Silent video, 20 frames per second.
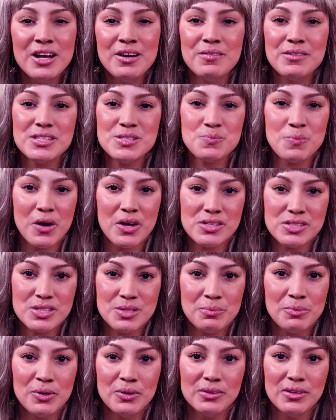
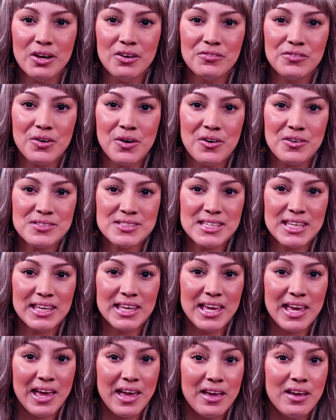responsible of
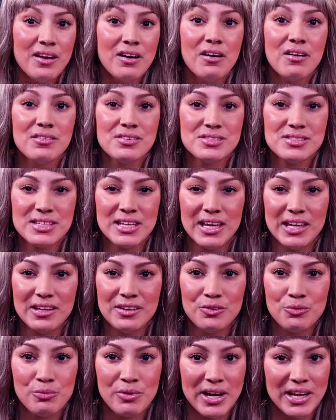causing chaos
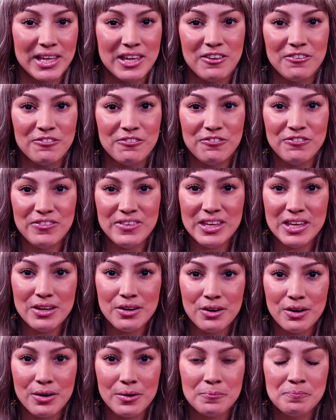and wreaking
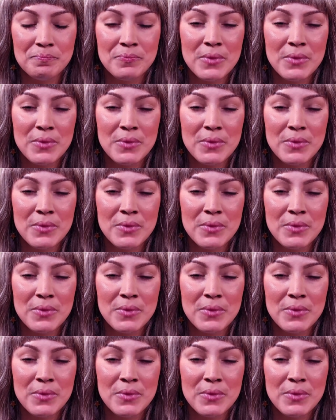fear.